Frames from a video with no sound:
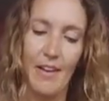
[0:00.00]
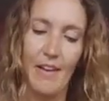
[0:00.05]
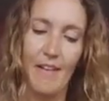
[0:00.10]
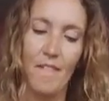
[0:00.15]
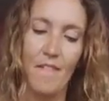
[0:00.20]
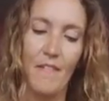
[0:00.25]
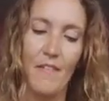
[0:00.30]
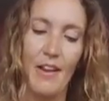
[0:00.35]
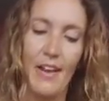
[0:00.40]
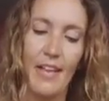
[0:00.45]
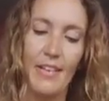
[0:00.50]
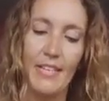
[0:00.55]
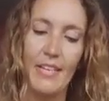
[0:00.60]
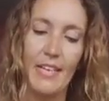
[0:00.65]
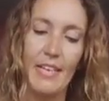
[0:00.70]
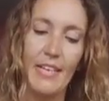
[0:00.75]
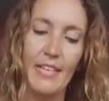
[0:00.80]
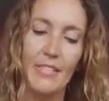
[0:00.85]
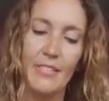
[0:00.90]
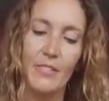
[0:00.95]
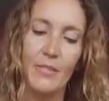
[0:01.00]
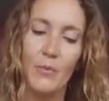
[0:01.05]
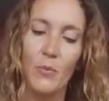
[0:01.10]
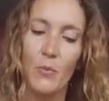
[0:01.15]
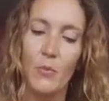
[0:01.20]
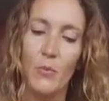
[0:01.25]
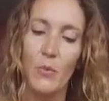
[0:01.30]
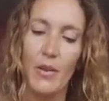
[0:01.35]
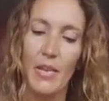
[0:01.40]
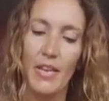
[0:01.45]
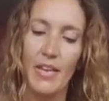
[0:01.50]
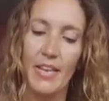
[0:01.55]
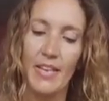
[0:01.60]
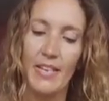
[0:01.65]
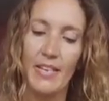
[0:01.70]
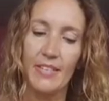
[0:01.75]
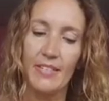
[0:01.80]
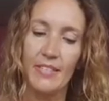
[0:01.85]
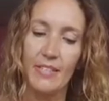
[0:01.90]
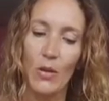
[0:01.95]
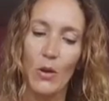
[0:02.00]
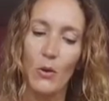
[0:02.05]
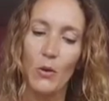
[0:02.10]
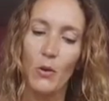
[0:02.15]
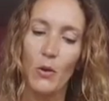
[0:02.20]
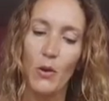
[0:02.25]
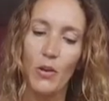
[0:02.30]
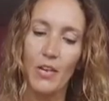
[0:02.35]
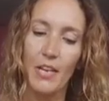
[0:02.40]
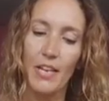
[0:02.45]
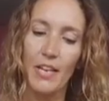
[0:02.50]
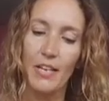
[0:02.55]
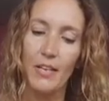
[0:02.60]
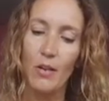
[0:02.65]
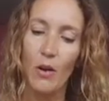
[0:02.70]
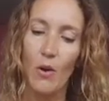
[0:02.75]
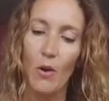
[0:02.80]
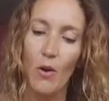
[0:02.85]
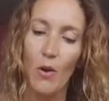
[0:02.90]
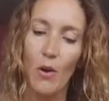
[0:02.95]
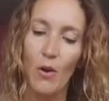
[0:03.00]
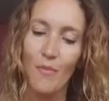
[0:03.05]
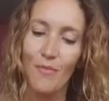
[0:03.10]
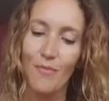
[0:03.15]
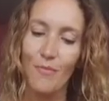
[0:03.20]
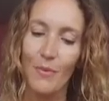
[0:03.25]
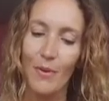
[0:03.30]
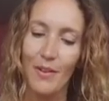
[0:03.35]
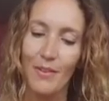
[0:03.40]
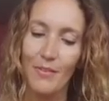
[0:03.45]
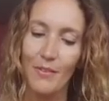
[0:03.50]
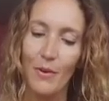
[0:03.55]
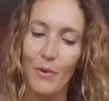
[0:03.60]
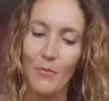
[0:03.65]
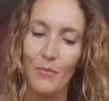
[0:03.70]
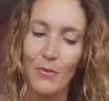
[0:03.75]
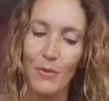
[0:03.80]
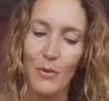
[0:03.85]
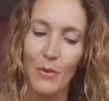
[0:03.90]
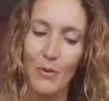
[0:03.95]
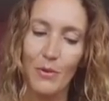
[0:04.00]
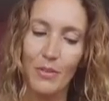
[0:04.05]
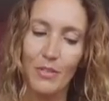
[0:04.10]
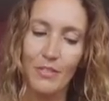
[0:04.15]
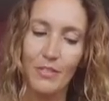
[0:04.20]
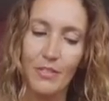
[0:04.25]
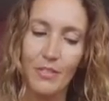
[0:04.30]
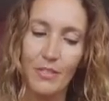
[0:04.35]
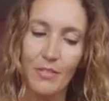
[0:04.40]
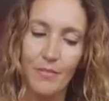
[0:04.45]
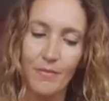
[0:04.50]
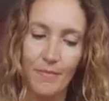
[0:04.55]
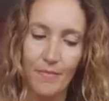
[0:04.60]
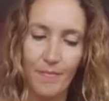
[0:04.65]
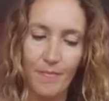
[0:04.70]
I feel like it's with a colleague or a friend of yours.